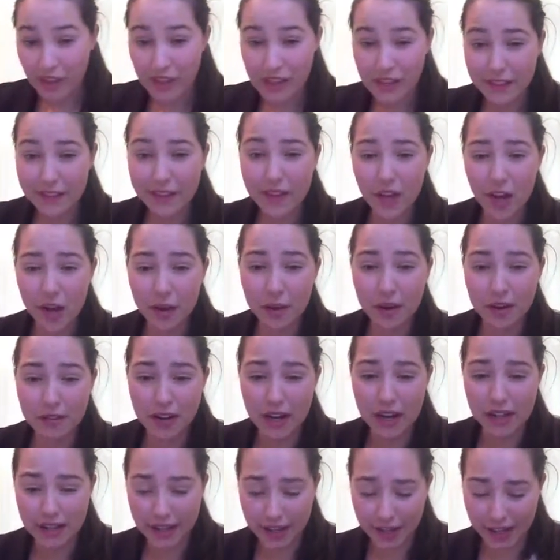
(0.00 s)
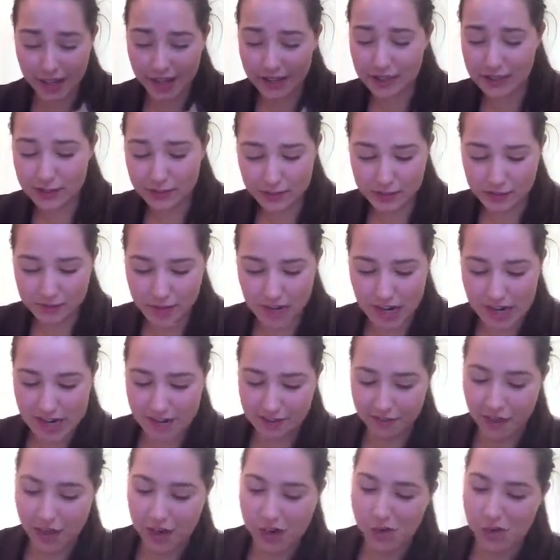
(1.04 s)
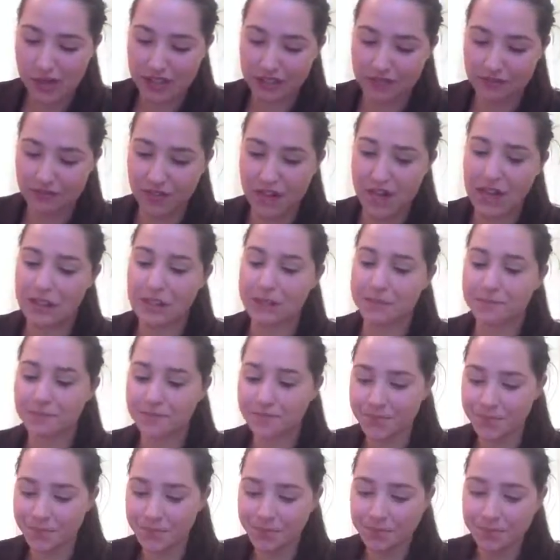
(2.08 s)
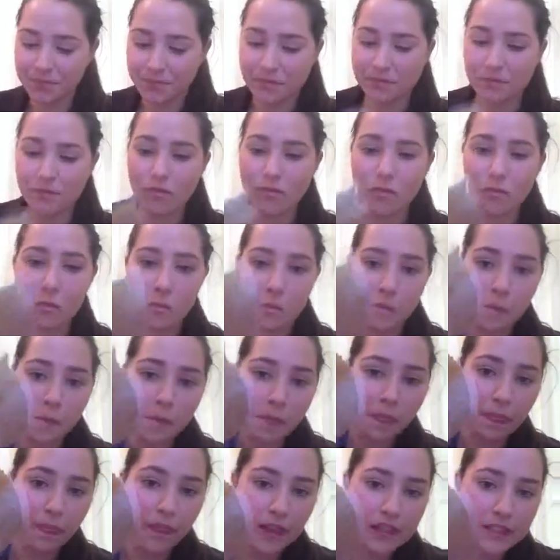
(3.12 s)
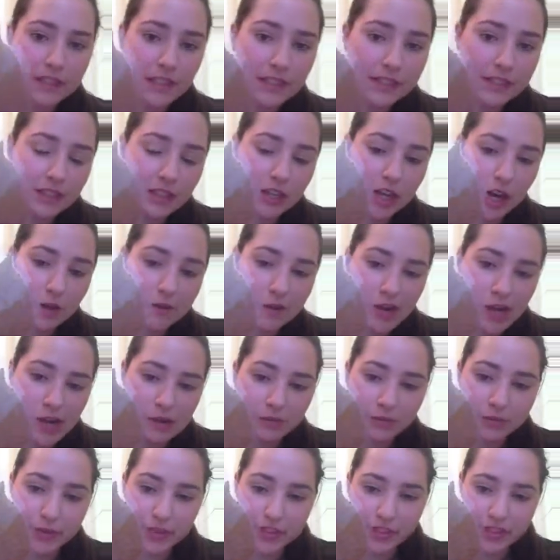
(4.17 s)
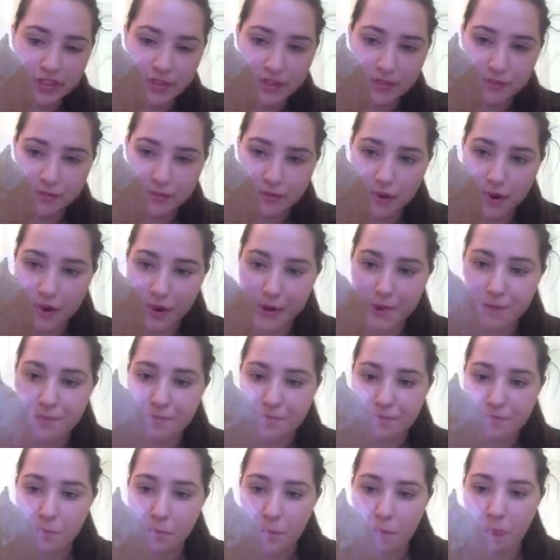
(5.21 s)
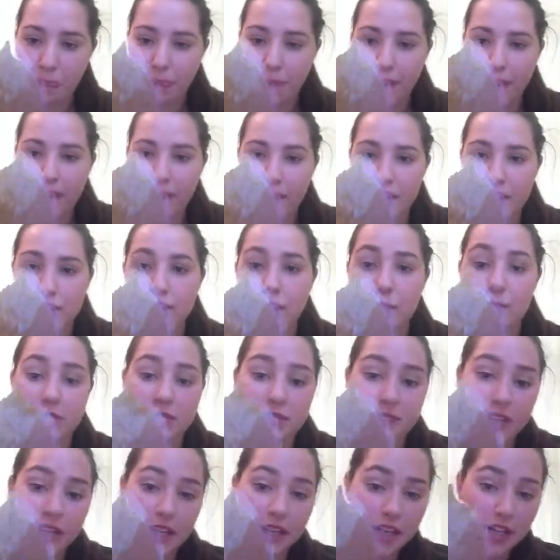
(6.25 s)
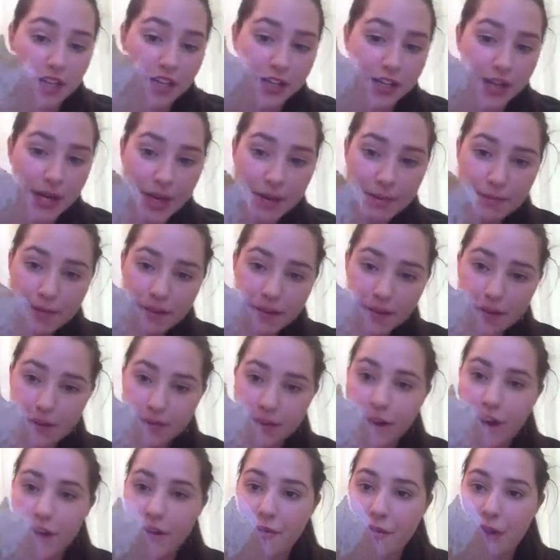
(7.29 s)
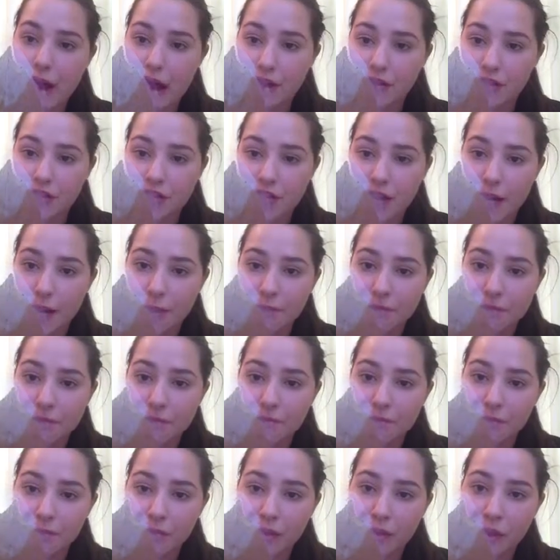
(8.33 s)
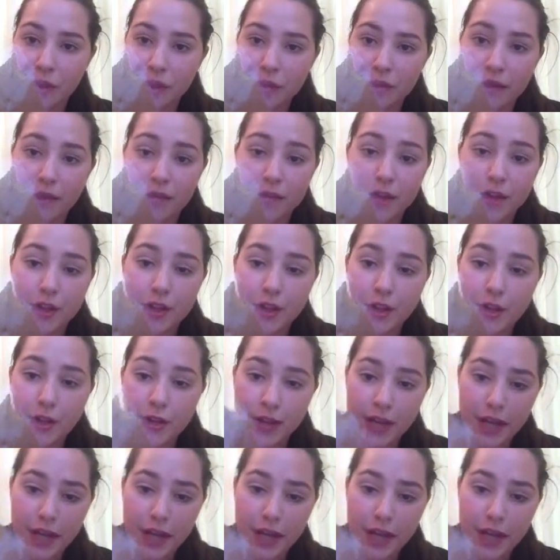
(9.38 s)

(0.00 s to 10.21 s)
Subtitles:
in the Ottawa Valley area. This was a very difficult one to find. So that's the common hobble bush leaf for you. It's almost kidney shaped, very round shaped. We have an acute